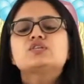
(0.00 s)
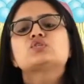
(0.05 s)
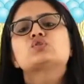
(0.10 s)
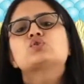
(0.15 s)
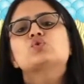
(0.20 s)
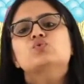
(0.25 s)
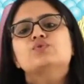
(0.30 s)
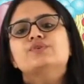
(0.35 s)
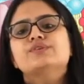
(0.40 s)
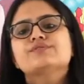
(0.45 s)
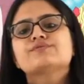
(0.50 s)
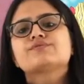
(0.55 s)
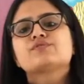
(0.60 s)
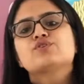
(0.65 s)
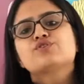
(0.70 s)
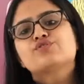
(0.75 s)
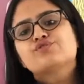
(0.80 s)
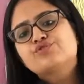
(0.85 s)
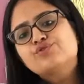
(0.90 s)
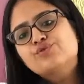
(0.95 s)
students,
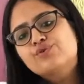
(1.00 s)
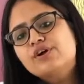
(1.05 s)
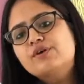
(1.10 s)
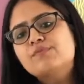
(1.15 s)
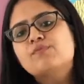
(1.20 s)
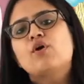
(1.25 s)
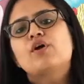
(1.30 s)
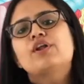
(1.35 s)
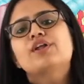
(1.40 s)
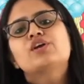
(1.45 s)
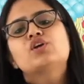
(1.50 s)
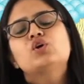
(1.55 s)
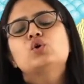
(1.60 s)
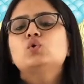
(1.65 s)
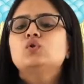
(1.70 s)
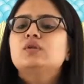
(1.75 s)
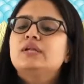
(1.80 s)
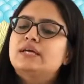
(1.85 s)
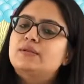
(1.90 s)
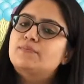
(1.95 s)
sugar
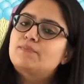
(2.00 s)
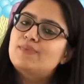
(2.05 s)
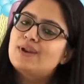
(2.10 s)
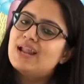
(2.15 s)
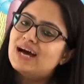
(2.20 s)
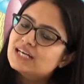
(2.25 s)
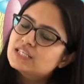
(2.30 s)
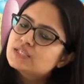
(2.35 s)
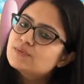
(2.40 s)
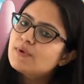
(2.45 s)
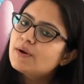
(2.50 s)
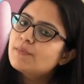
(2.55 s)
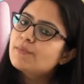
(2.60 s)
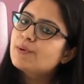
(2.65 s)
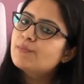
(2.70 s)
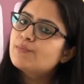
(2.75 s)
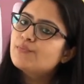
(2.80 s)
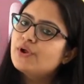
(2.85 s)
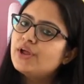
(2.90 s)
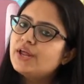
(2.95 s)
molecule in plasma
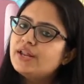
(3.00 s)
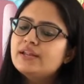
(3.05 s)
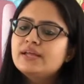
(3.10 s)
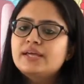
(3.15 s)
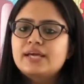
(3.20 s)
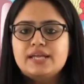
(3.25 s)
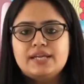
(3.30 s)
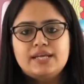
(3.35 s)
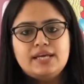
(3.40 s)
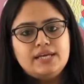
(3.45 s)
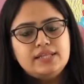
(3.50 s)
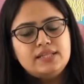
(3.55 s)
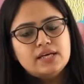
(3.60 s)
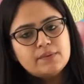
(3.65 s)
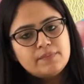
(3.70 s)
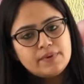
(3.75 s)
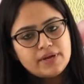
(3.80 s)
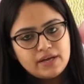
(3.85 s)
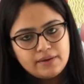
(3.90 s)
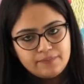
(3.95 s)
membrane can either
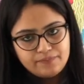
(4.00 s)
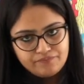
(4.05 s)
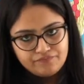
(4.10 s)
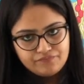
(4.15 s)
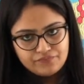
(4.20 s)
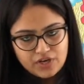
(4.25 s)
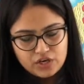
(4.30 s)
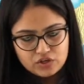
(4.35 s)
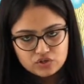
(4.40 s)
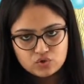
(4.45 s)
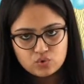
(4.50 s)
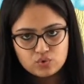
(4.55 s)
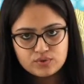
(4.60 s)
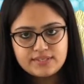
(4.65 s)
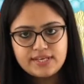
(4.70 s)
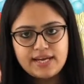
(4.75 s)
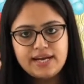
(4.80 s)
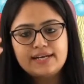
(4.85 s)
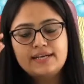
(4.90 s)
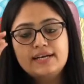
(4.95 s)
be
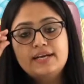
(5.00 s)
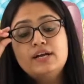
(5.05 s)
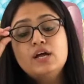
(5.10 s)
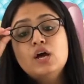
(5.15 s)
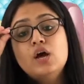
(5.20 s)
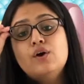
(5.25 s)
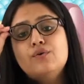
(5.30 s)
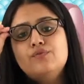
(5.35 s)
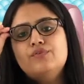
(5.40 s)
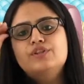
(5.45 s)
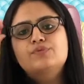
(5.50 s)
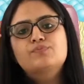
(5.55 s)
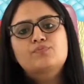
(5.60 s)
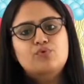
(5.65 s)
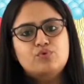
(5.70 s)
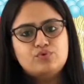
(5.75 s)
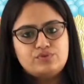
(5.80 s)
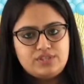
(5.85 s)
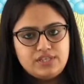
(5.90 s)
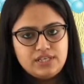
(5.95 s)
associated with
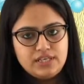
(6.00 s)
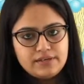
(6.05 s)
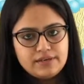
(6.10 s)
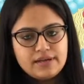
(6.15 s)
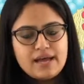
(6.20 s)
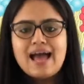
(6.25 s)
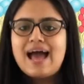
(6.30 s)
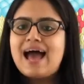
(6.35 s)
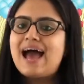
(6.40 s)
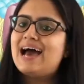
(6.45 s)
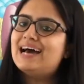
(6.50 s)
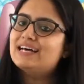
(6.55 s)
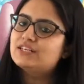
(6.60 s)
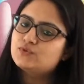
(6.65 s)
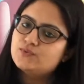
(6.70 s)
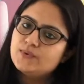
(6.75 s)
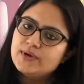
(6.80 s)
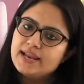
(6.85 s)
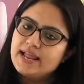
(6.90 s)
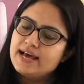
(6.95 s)
protein
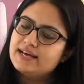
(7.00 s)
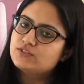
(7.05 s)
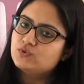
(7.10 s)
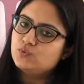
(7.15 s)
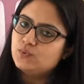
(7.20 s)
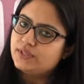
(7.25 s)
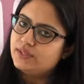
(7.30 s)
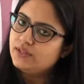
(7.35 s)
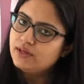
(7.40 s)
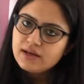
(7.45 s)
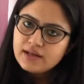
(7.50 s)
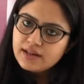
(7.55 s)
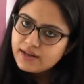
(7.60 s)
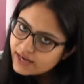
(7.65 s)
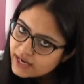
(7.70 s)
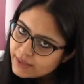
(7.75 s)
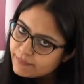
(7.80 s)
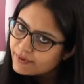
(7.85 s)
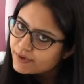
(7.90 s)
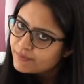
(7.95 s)
as well as with the
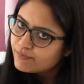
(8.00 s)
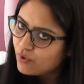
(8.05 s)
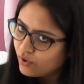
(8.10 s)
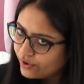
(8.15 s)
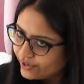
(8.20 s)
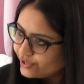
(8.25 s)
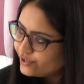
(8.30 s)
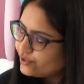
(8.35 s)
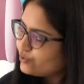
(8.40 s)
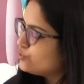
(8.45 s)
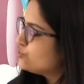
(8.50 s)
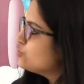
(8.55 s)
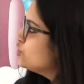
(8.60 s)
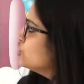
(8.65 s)
lipid molecule.